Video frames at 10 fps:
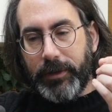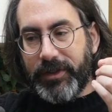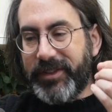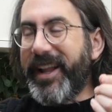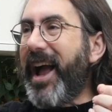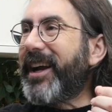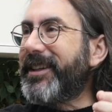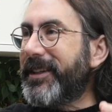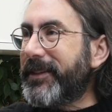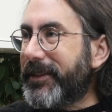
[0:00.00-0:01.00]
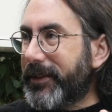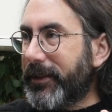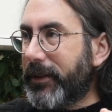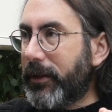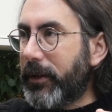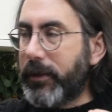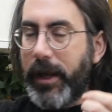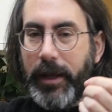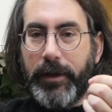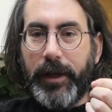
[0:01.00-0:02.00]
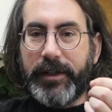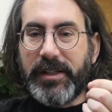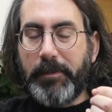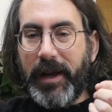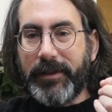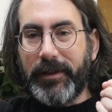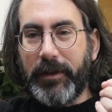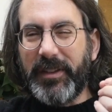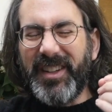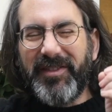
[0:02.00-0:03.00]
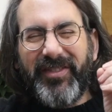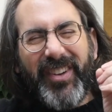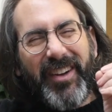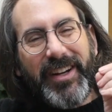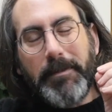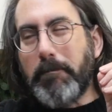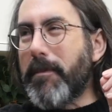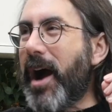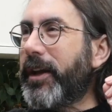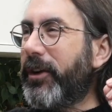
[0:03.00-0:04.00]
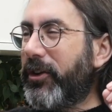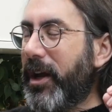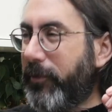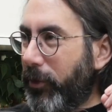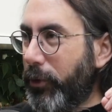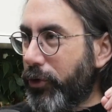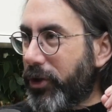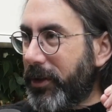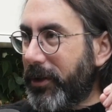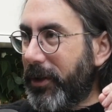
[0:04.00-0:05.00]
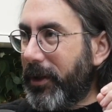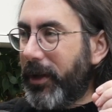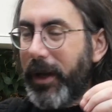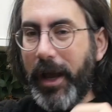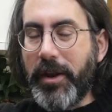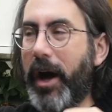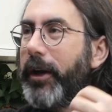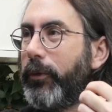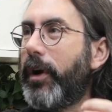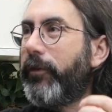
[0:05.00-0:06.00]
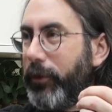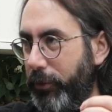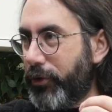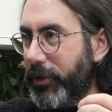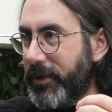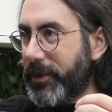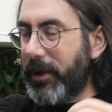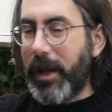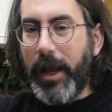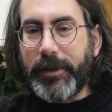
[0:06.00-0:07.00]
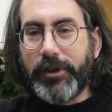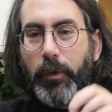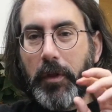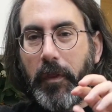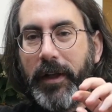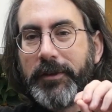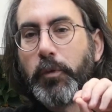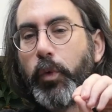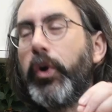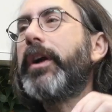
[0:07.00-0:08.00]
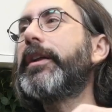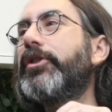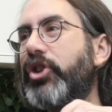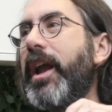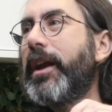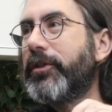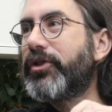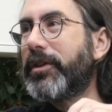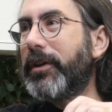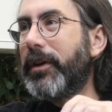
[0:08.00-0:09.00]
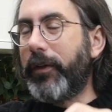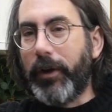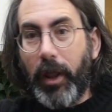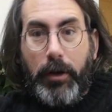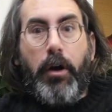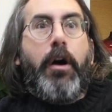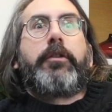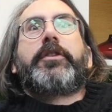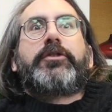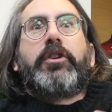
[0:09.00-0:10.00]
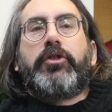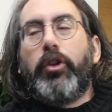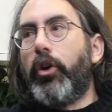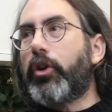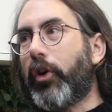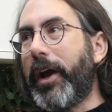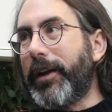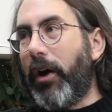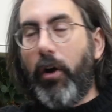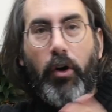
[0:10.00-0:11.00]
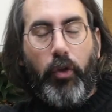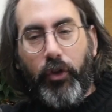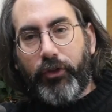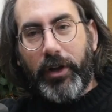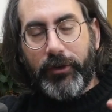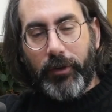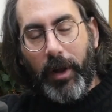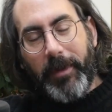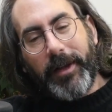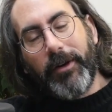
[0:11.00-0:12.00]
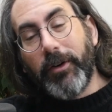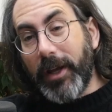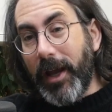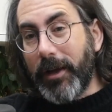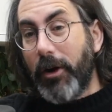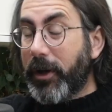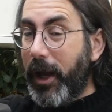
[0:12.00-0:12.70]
stagnant and expect a very minor evolution and not revolutions. And so when things really change, they're like, oh, this doesn't look right. Oh, this doesn't. I'm like, okay.